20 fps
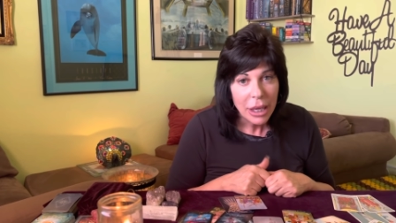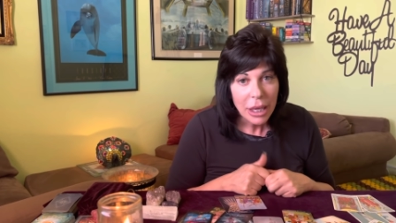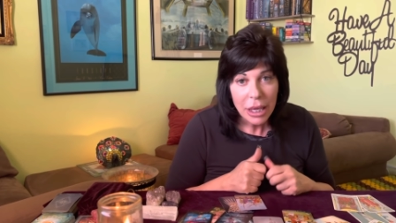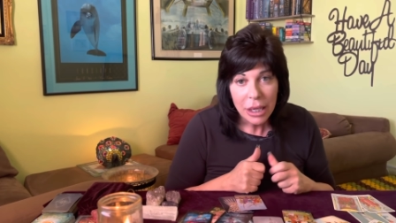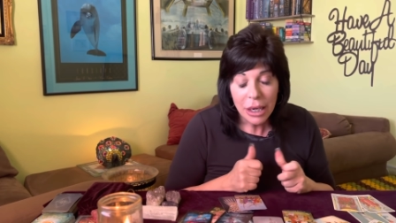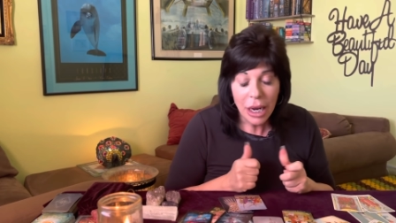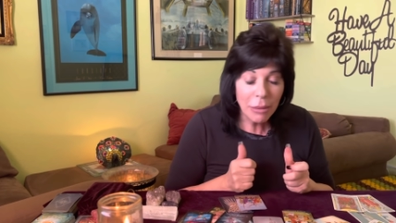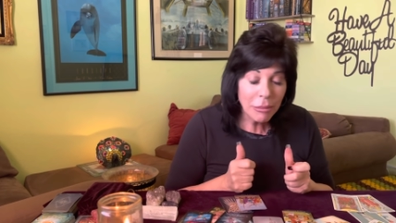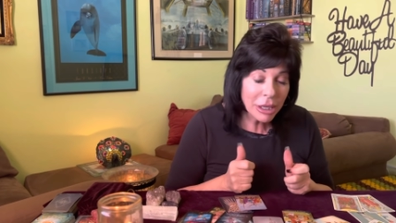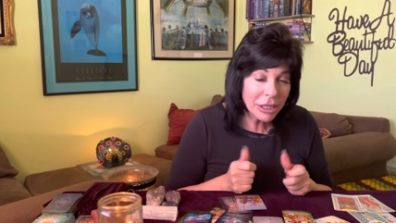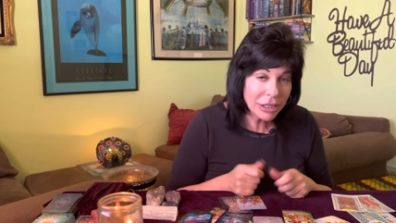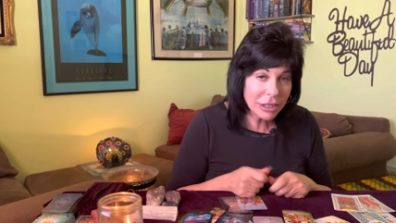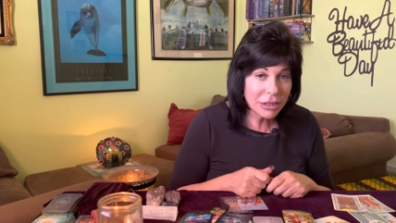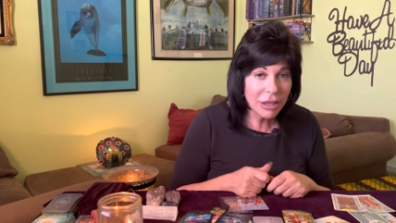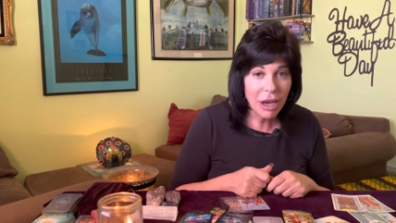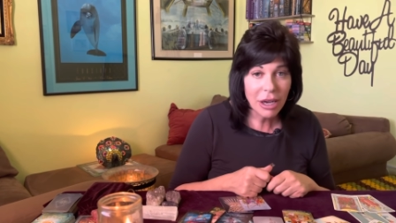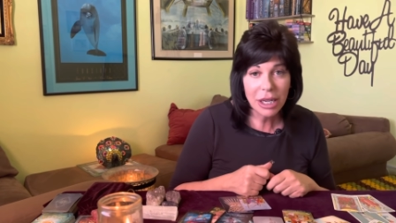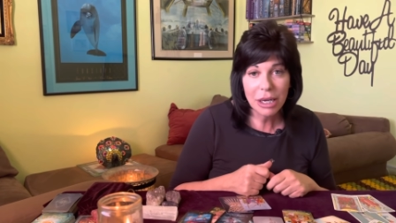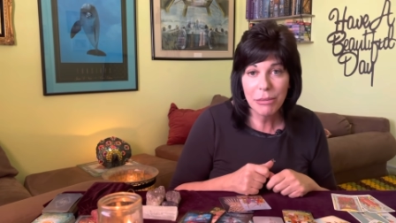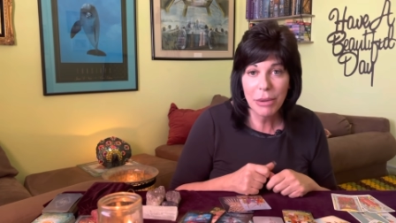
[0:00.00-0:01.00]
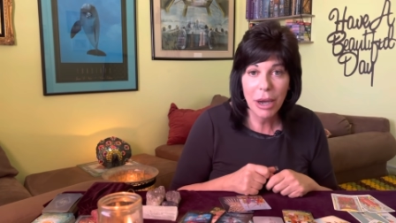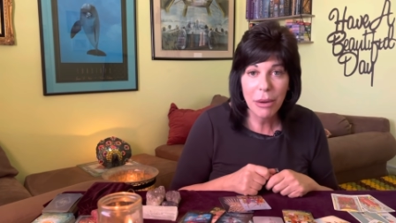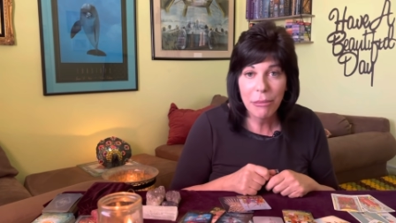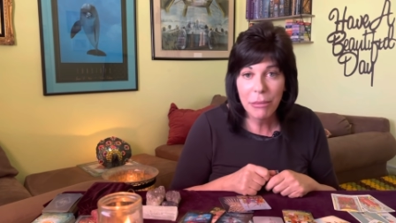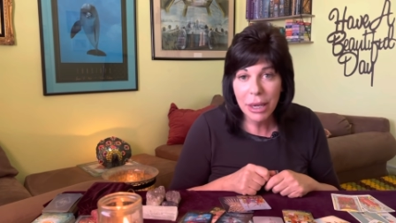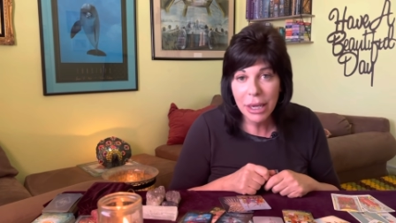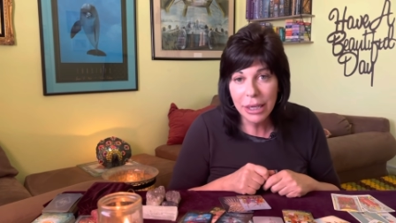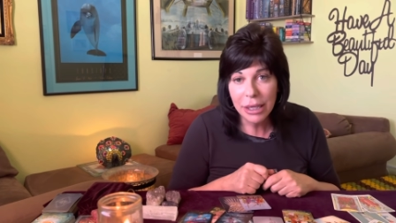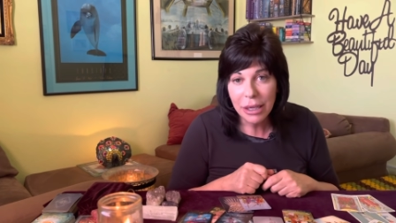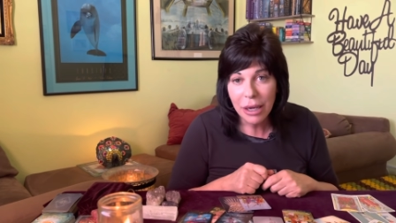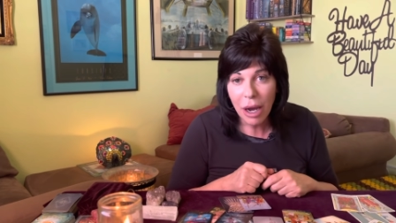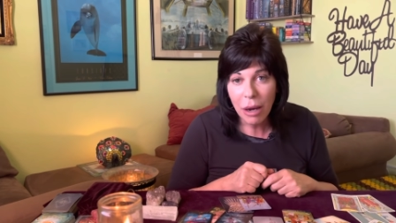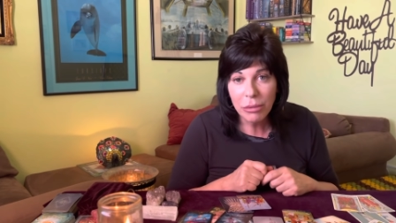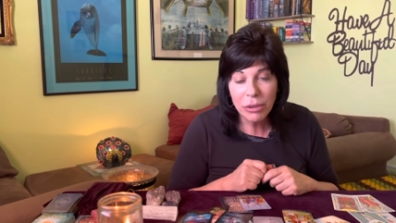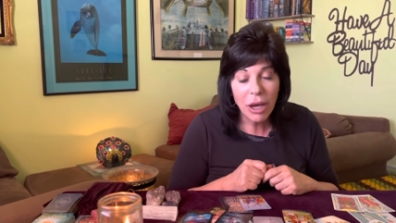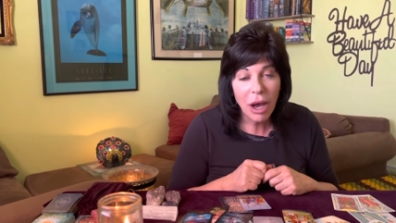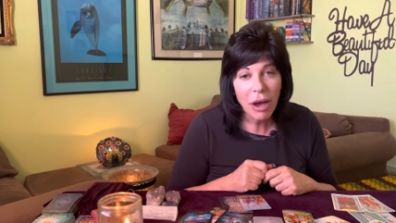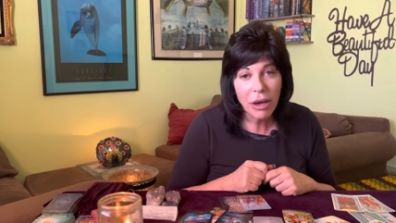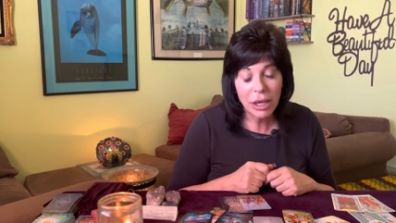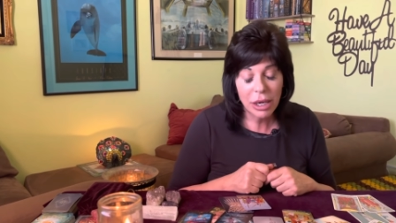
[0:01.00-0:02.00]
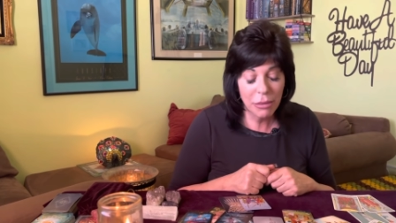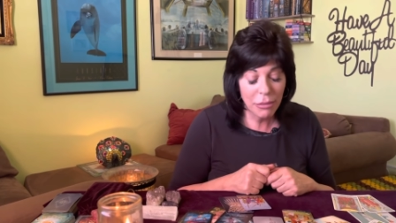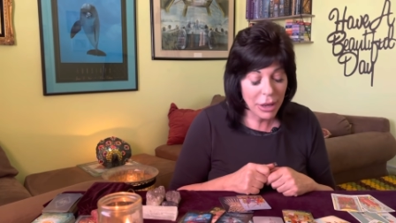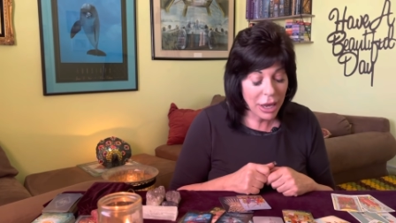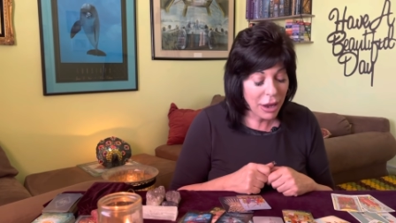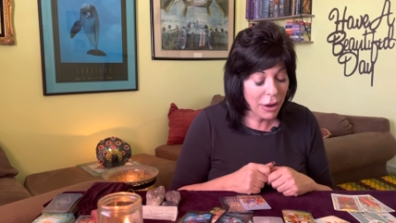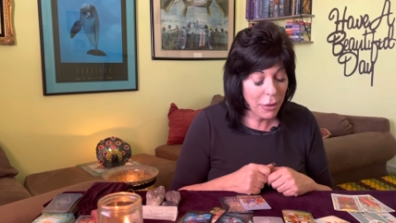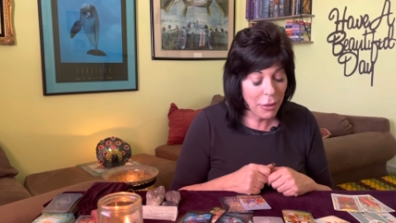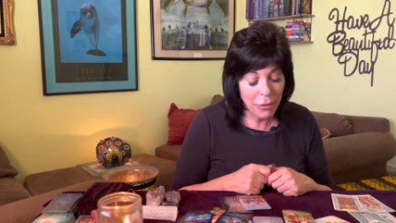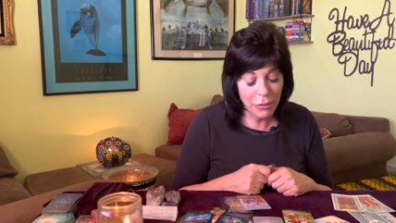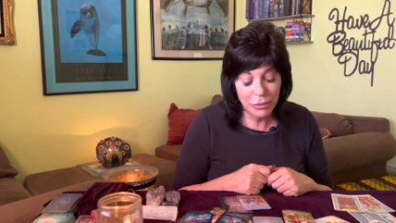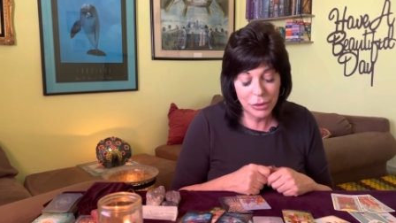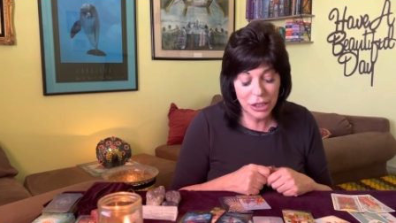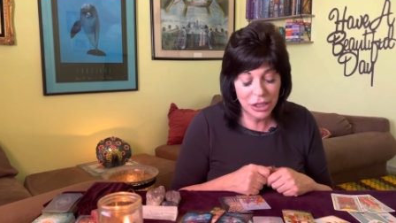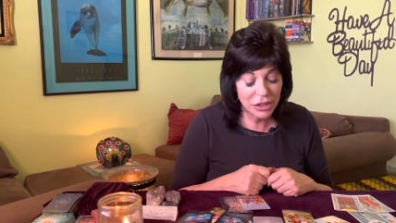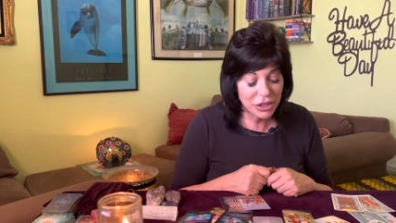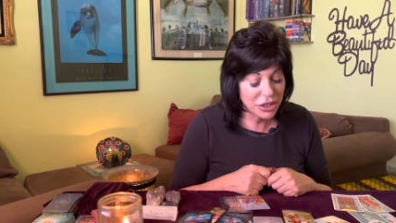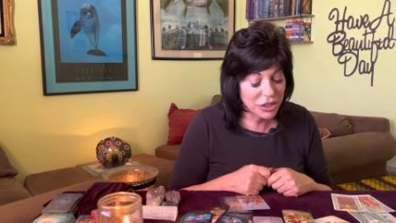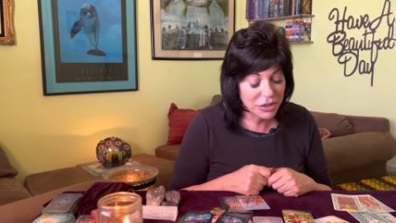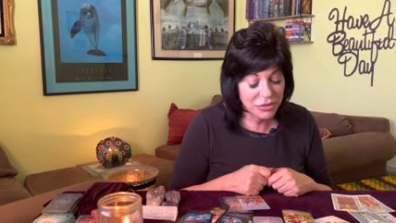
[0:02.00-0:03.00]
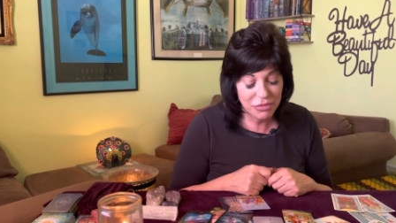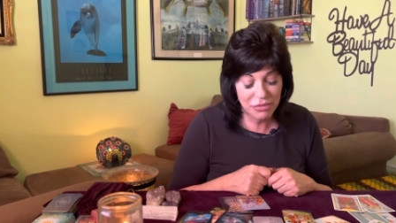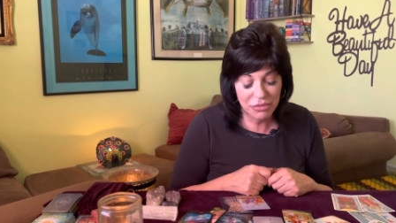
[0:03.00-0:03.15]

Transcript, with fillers: And I'm not just talking about money. I'm talking about just